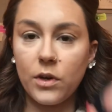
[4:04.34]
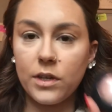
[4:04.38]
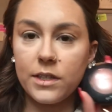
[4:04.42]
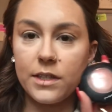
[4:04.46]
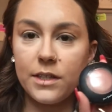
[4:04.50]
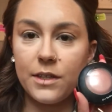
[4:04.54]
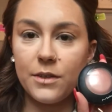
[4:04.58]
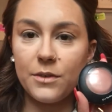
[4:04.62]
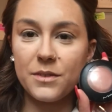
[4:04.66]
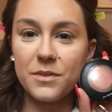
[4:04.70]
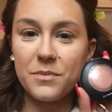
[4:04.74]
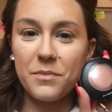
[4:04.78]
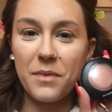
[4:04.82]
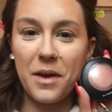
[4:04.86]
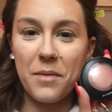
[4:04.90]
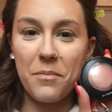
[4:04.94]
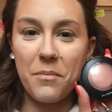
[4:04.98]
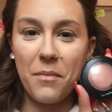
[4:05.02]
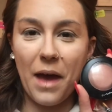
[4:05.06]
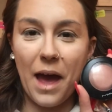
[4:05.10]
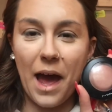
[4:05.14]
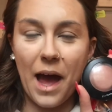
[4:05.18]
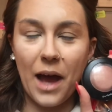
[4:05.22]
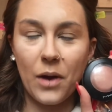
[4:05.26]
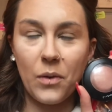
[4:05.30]
going to use my
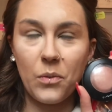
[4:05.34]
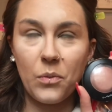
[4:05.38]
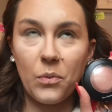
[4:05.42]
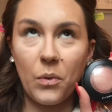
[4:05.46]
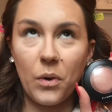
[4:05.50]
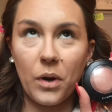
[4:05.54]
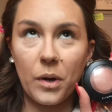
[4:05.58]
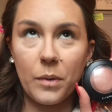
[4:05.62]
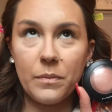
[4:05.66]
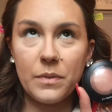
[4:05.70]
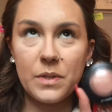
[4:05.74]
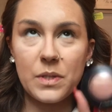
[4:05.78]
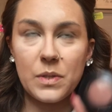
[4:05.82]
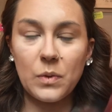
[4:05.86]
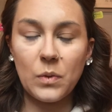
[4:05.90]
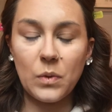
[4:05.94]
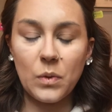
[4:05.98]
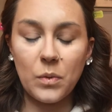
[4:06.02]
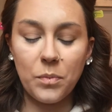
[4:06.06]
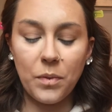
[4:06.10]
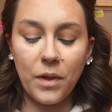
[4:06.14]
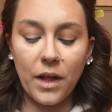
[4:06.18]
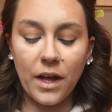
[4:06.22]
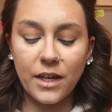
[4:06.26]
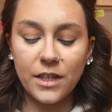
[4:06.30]
MAC Warm
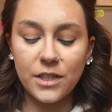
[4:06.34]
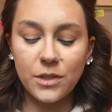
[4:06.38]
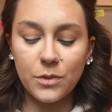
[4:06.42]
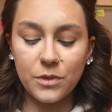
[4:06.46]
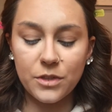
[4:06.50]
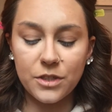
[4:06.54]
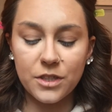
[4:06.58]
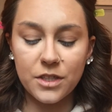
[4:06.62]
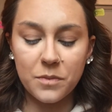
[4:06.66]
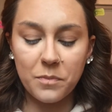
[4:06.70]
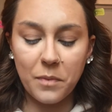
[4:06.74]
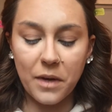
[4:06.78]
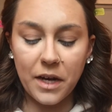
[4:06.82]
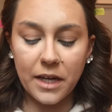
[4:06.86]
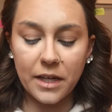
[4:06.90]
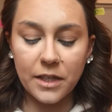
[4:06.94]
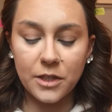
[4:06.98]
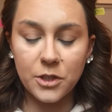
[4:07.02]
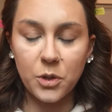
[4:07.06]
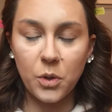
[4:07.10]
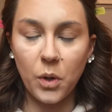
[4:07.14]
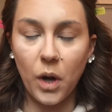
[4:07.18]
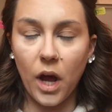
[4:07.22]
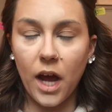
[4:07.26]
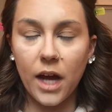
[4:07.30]
Soul Blush, which is my
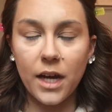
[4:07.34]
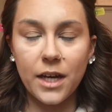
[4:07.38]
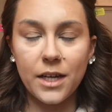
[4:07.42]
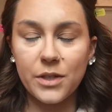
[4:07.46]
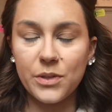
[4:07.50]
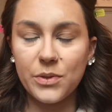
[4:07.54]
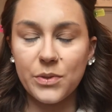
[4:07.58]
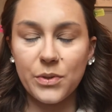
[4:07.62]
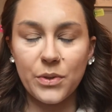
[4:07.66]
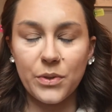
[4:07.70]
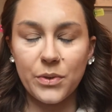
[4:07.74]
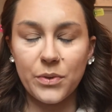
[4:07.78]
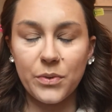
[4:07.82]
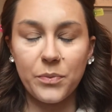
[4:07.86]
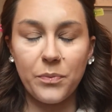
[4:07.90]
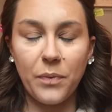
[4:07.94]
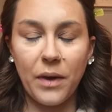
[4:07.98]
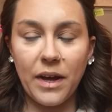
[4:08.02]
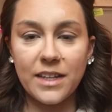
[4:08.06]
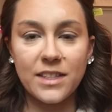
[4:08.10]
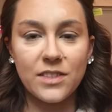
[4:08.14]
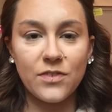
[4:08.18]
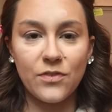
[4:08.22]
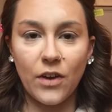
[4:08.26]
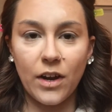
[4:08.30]
tried and true
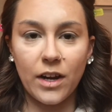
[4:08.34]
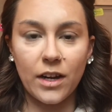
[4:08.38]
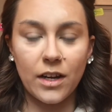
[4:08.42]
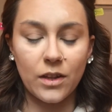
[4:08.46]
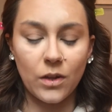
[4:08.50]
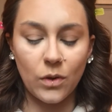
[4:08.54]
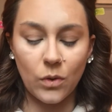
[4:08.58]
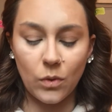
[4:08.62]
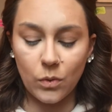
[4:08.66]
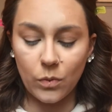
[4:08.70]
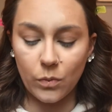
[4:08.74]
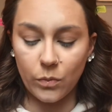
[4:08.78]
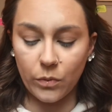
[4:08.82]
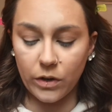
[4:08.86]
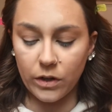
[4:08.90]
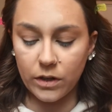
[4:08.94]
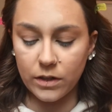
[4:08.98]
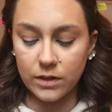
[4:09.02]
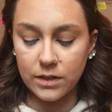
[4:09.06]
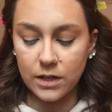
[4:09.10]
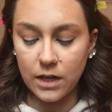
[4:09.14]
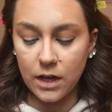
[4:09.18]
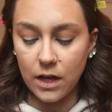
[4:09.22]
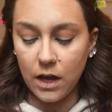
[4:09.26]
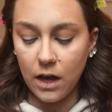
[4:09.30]
best friend in the whole
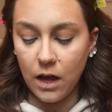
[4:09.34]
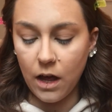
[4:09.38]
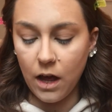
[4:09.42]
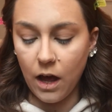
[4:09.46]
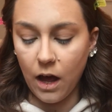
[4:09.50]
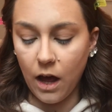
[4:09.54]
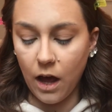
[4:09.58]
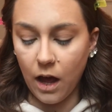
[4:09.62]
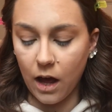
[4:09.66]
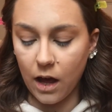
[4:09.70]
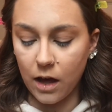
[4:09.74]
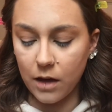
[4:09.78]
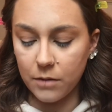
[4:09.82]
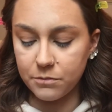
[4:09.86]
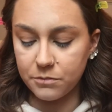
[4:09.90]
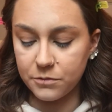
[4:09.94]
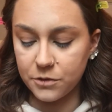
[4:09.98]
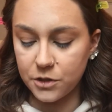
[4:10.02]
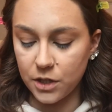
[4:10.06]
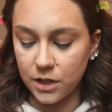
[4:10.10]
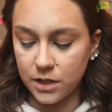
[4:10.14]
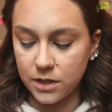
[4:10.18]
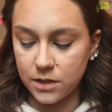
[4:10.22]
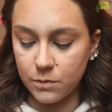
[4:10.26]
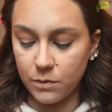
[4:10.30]
world,
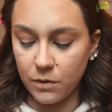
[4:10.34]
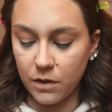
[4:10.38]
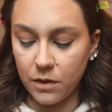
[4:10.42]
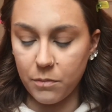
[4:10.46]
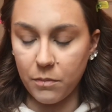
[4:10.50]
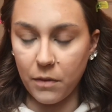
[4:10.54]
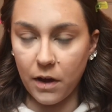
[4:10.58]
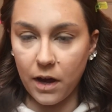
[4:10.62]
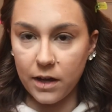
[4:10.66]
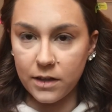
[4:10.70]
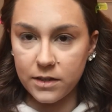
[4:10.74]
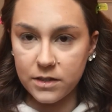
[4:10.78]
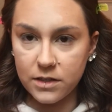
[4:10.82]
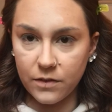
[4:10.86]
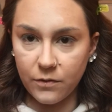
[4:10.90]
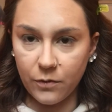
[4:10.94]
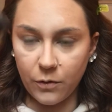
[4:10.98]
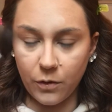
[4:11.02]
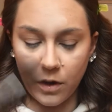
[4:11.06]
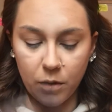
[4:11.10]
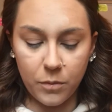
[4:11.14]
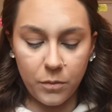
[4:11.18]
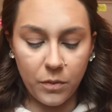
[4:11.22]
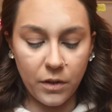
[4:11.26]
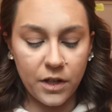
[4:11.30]
just with my
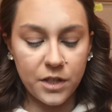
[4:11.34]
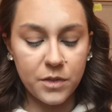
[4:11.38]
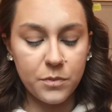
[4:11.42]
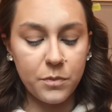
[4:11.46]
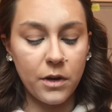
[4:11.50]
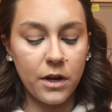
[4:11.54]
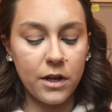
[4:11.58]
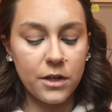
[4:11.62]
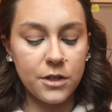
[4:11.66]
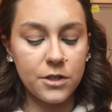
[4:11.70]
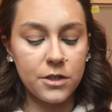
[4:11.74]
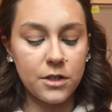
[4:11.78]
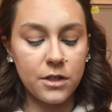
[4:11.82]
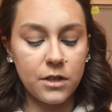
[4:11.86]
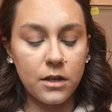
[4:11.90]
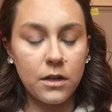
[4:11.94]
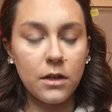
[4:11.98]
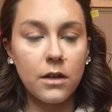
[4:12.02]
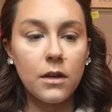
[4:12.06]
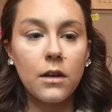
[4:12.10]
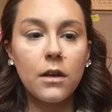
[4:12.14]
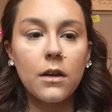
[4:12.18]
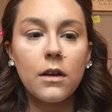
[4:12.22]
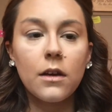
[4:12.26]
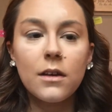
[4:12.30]
Sephora blush brush.
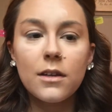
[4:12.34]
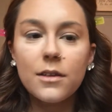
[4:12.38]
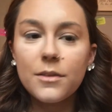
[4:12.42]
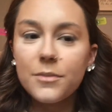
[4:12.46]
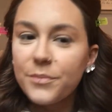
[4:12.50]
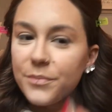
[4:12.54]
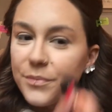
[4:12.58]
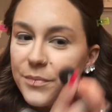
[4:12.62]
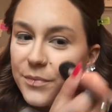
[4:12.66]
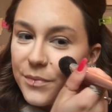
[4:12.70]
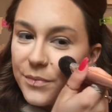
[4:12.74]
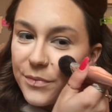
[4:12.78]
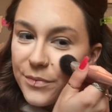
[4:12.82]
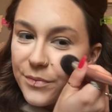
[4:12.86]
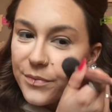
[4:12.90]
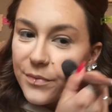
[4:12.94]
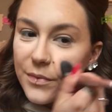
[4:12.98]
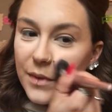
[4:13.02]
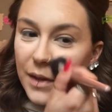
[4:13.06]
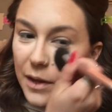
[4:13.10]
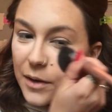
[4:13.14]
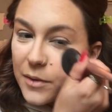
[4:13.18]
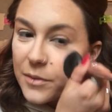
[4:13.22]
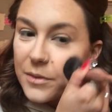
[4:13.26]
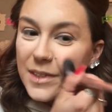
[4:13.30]

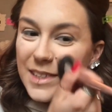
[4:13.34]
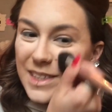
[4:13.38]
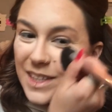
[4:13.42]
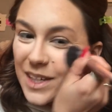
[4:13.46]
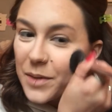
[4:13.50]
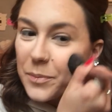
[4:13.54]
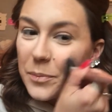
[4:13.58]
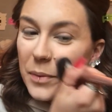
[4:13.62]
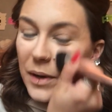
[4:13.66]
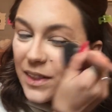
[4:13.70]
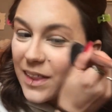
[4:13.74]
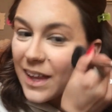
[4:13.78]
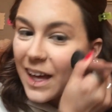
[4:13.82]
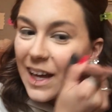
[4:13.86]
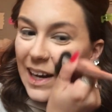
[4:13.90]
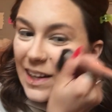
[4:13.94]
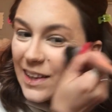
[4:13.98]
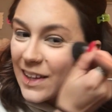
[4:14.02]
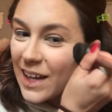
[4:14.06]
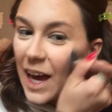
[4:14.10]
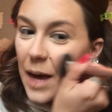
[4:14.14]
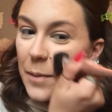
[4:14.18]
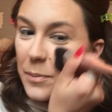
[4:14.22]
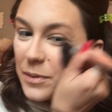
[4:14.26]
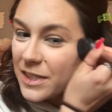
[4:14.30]
And I'm just gonna put that on
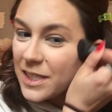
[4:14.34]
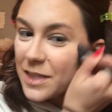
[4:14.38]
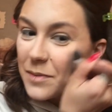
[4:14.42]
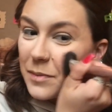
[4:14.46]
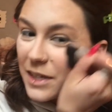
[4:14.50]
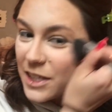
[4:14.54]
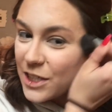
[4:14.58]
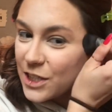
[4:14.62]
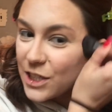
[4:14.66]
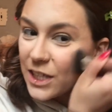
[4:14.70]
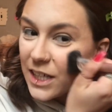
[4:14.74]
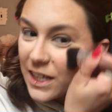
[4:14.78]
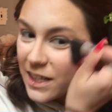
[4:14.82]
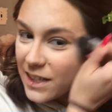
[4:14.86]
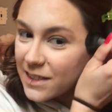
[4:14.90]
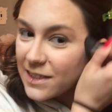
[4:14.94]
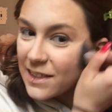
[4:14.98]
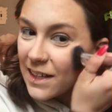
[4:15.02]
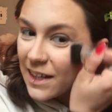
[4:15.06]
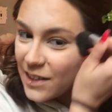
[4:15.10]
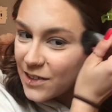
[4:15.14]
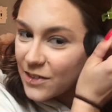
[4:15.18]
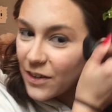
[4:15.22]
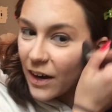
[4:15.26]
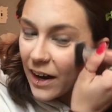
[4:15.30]
the apples of my cheeks
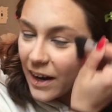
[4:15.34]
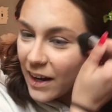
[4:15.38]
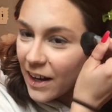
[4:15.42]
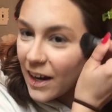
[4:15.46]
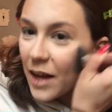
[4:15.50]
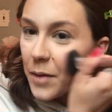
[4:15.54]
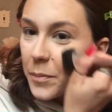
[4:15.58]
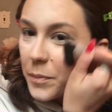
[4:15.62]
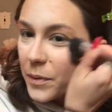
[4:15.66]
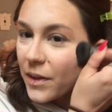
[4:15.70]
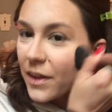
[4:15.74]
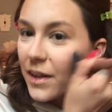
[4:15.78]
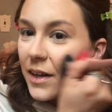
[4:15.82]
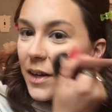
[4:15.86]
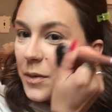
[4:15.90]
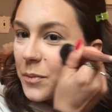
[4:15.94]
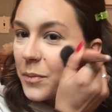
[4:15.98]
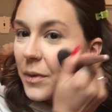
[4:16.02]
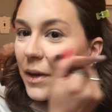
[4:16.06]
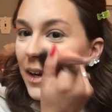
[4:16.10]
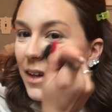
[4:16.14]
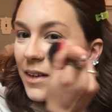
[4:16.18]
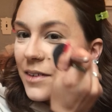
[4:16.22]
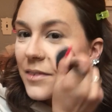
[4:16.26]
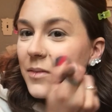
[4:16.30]
and drag it up a little
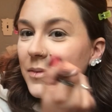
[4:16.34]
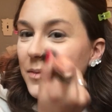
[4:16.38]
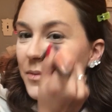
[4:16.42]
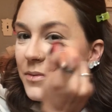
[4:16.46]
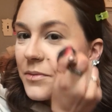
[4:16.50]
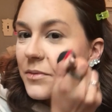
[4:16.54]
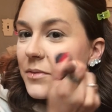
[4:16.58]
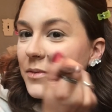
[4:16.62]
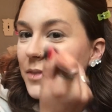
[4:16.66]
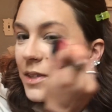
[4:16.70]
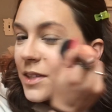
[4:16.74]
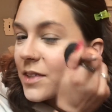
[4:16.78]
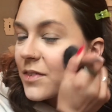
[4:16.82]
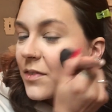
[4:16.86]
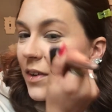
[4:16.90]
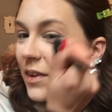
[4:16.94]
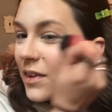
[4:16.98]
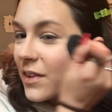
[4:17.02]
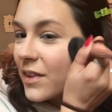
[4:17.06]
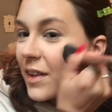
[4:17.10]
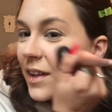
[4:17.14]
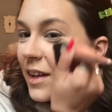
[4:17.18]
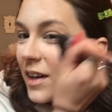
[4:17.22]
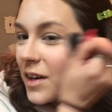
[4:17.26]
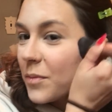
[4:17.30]
bit, just for
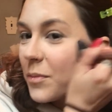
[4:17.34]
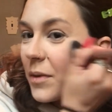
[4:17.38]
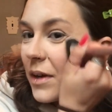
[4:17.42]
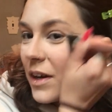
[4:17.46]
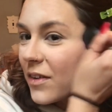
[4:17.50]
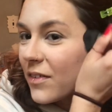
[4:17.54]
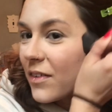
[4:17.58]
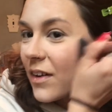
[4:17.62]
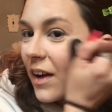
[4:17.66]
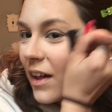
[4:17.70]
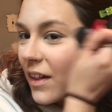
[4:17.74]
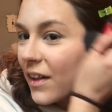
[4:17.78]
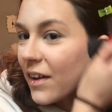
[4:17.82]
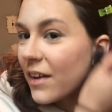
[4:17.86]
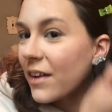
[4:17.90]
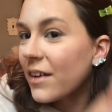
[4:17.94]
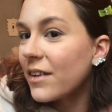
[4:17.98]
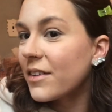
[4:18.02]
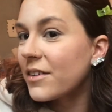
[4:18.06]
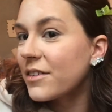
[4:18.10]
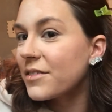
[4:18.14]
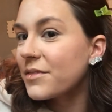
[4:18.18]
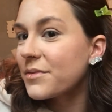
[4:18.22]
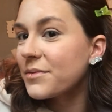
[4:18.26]
a little bit of color.